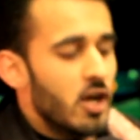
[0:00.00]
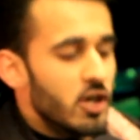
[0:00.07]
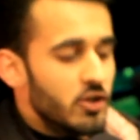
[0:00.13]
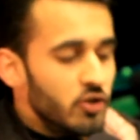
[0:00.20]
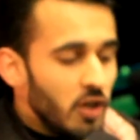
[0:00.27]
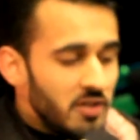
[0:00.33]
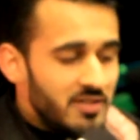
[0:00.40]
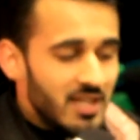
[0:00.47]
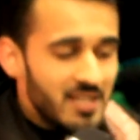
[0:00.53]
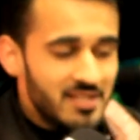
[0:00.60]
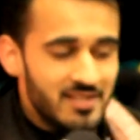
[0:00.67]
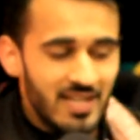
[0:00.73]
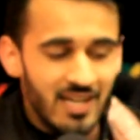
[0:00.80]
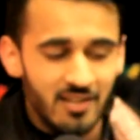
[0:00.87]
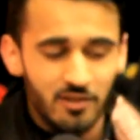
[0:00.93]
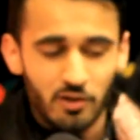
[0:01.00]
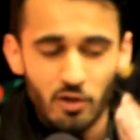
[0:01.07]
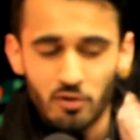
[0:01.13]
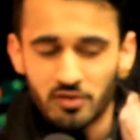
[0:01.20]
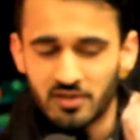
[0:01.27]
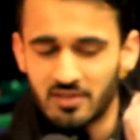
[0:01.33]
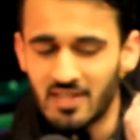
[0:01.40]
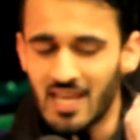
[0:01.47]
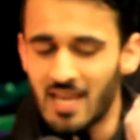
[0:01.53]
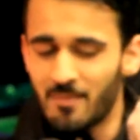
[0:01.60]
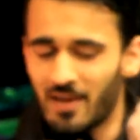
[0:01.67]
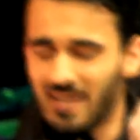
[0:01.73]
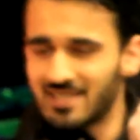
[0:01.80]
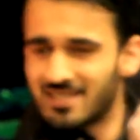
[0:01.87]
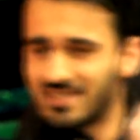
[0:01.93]
not a saint whose name
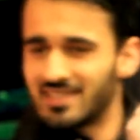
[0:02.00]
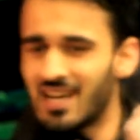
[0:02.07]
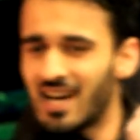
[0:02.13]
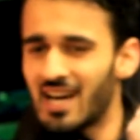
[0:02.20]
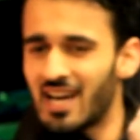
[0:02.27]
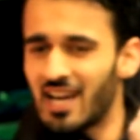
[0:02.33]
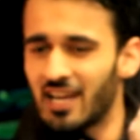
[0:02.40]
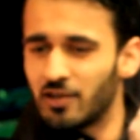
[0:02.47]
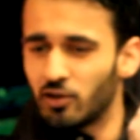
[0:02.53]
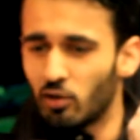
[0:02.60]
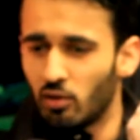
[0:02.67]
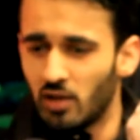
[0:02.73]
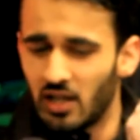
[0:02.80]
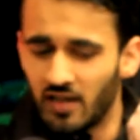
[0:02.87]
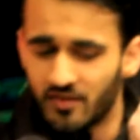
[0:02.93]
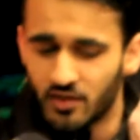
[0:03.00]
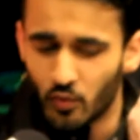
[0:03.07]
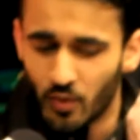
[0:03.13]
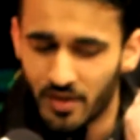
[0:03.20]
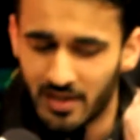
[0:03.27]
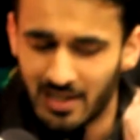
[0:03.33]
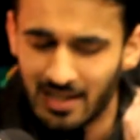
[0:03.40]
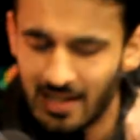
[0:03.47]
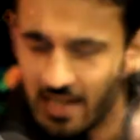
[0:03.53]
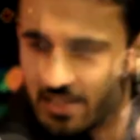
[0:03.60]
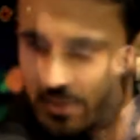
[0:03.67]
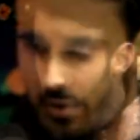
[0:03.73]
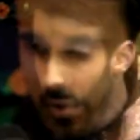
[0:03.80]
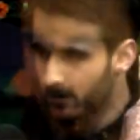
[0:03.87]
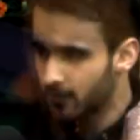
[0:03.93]
has died or lives within
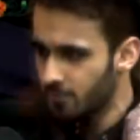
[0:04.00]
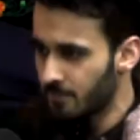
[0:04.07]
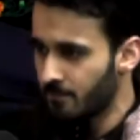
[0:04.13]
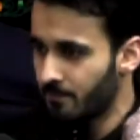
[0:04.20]
legend.